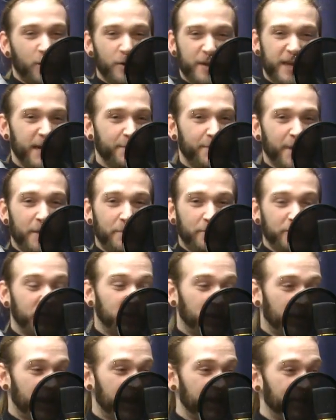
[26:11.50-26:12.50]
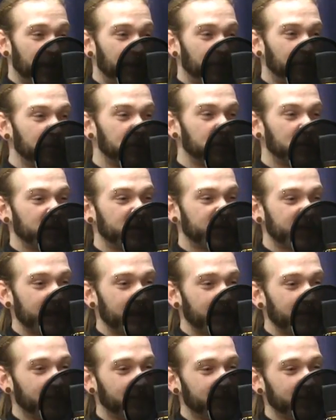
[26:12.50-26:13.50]
Don't keep up with
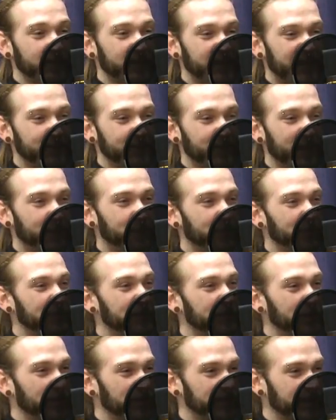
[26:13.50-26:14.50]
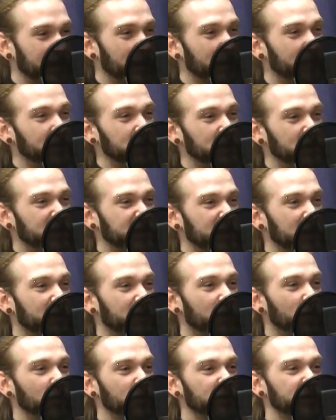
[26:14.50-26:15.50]
yourself. Keep up with yourself and
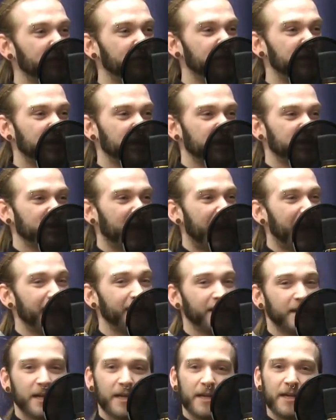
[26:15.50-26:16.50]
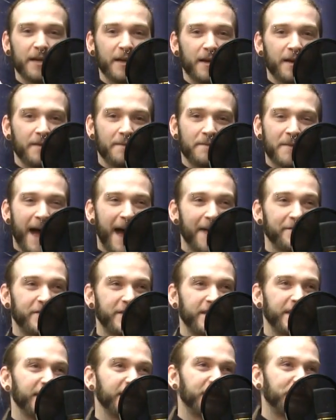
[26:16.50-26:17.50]
yourself only, because I've
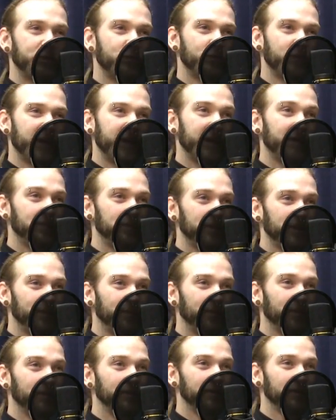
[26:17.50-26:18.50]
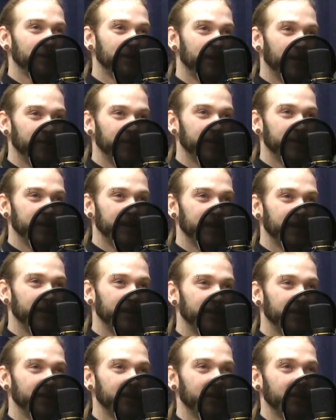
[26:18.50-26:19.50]
seen too many people come to
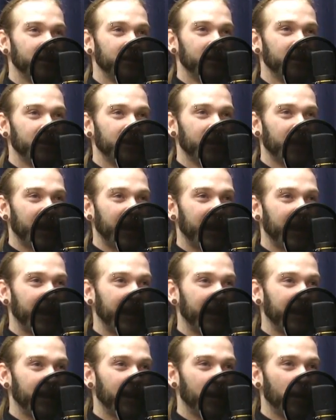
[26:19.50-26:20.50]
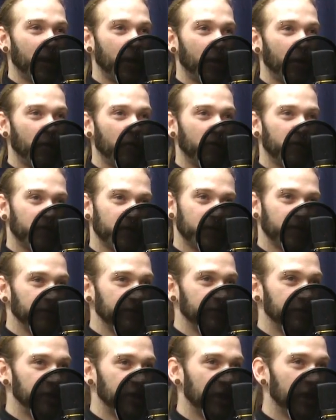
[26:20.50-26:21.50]
dinner and
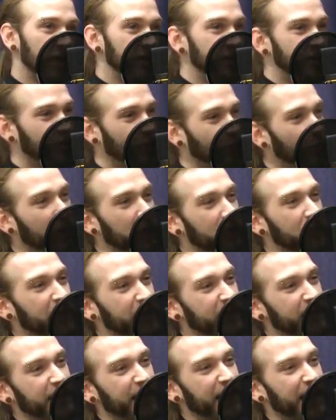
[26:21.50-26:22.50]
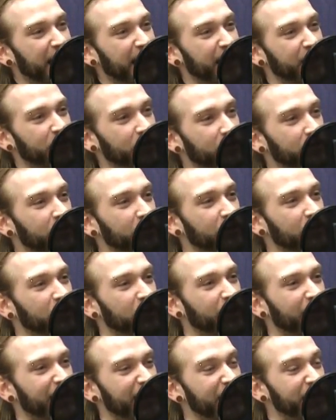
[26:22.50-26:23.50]
overjudge what they can handle,
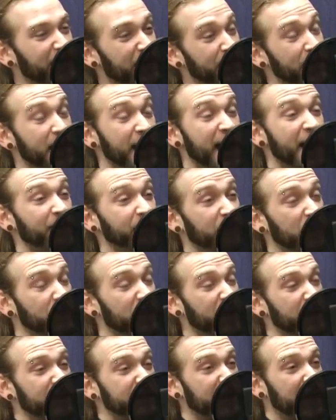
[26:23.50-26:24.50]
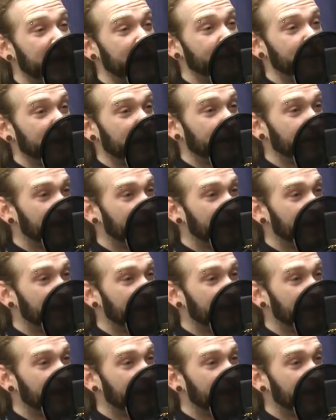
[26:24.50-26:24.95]
and then they're having a bad time, and